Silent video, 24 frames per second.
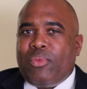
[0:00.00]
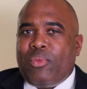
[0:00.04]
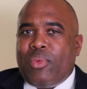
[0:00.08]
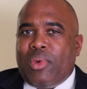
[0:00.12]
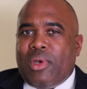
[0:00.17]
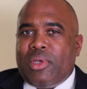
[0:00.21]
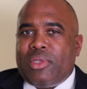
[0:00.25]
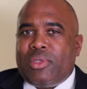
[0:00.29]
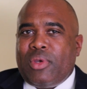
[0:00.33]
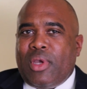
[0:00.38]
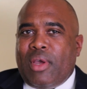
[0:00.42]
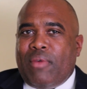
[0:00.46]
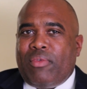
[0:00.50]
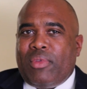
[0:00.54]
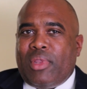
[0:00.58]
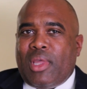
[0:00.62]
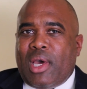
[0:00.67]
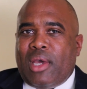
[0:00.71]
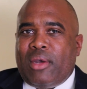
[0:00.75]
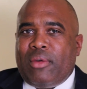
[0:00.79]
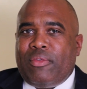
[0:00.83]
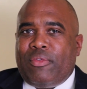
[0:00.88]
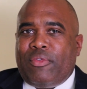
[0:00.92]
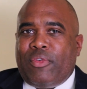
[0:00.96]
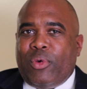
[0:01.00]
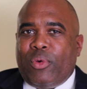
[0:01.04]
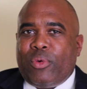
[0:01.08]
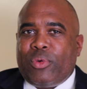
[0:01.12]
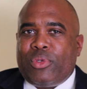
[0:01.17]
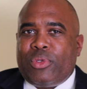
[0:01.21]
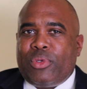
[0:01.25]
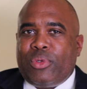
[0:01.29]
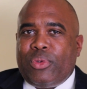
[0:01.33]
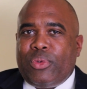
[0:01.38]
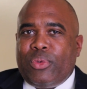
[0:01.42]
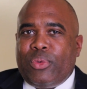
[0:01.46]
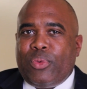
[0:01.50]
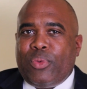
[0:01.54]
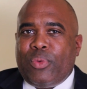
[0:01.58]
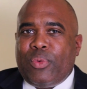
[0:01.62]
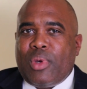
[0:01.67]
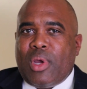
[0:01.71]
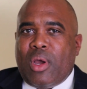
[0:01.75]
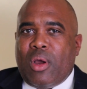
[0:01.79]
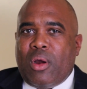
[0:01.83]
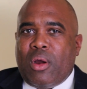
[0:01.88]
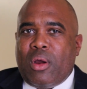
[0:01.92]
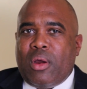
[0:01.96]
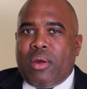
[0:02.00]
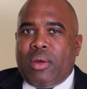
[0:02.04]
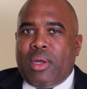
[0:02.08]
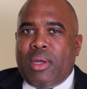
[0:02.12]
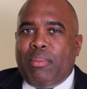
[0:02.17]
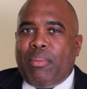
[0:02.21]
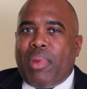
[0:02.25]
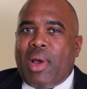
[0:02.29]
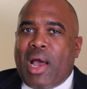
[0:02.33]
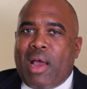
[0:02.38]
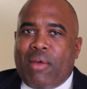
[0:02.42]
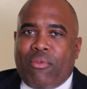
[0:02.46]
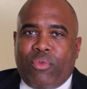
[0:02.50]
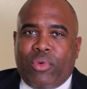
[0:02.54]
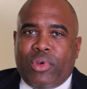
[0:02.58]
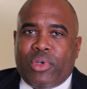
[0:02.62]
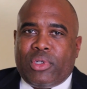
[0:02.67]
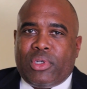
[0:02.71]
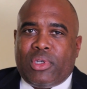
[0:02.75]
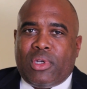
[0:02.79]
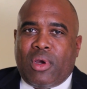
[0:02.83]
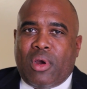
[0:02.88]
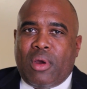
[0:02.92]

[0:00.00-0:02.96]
We also have a lot of folks who are impoverished.